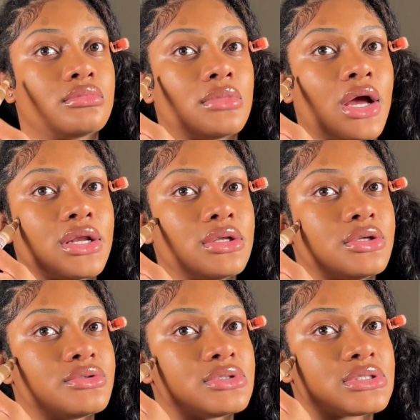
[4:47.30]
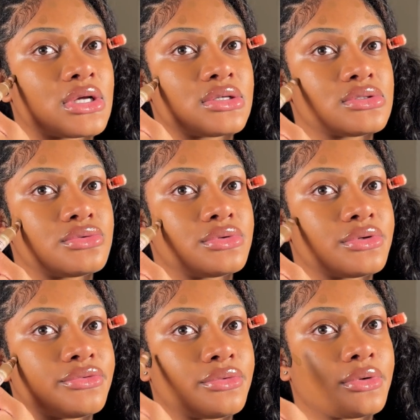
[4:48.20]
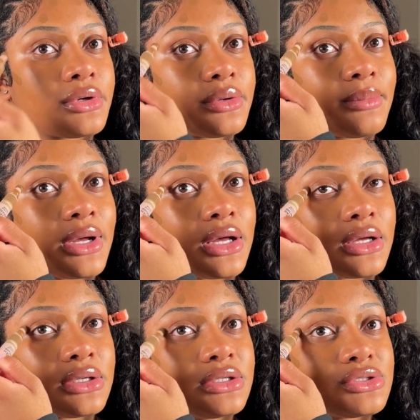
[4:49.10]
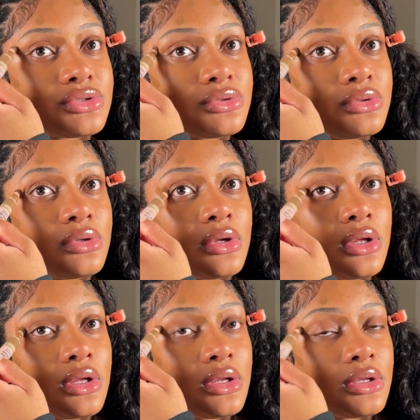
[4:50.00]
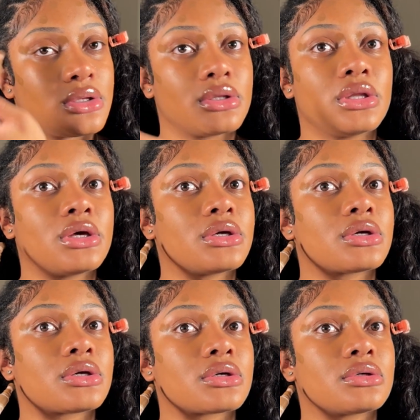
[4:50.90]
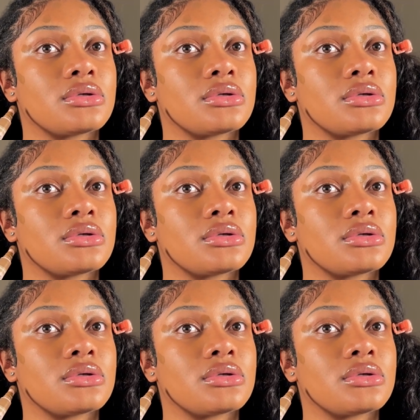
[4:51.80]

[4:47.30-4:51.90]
use this contour for my initial look